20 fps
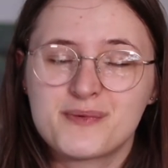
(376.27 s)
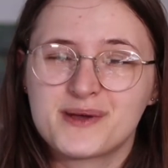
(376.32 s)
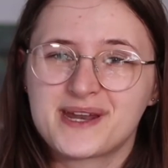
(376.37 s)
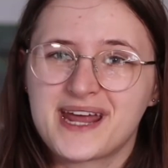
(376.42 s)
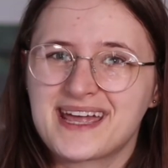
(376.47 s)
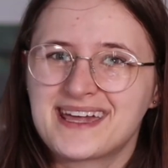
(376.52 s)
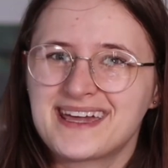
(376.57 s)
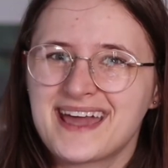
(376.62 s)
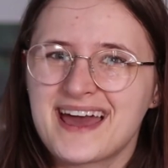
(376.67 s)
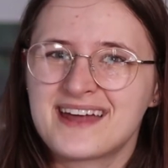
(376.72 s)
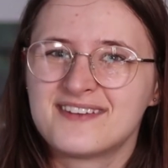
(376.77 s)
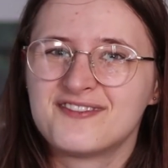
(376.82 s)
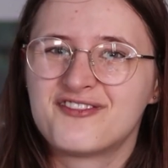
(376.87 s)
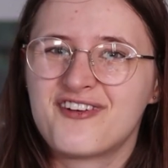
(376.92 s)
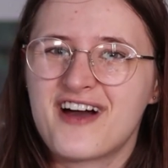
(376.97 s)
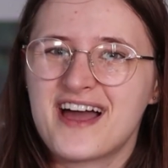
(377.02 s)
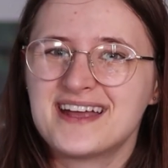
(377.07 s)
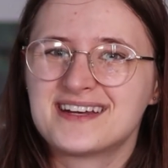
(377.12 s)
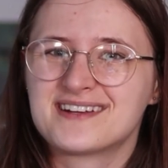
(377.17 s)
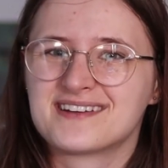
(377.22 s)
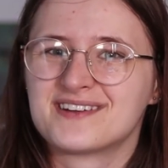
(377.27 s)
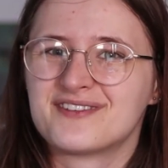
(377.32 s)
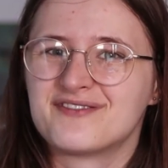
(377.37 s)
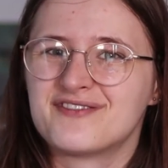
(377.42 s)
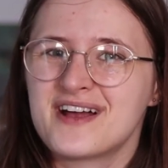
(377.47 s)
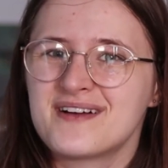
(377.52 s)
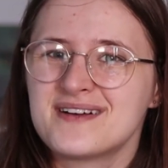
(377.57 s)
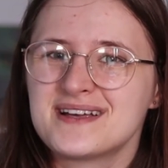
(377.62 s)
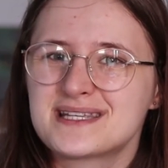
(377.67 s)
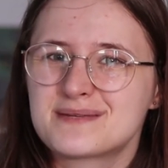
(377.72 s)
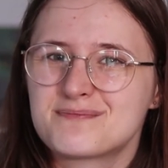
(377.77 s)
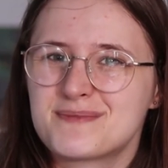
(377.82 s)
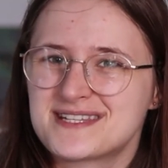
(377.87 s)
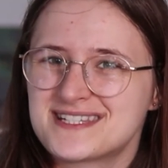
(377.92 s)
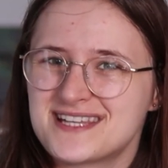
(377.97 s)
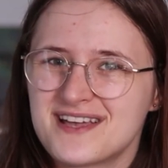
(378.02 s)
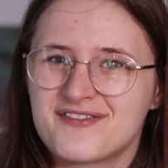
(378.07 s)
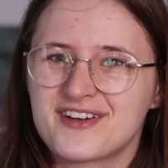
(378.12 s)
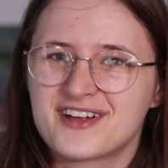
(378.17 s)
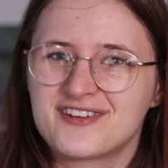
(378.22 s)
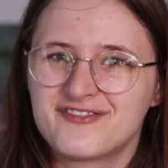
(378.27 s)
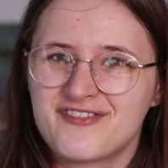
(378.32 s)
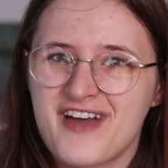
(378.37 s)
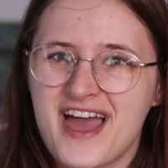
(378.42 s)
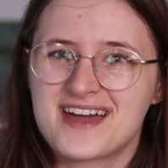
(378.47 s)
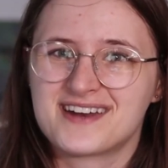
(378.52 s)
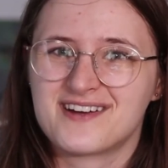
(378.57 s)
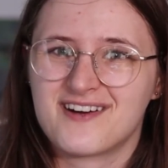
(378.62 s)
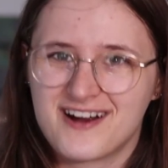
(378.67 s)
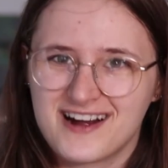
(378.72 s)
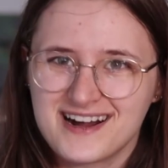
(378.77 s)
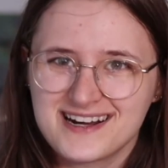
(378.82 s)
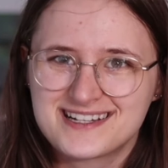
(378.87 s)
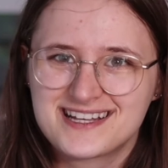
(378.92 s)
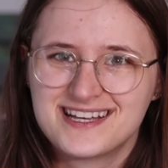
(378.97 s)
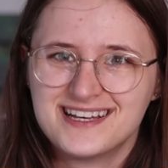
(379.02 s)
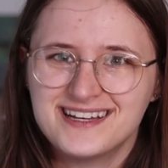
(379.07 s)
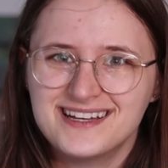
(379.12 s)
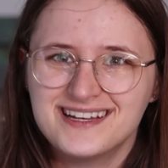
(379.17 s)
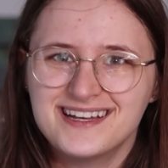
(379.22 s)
but I can find on a very specific fan art.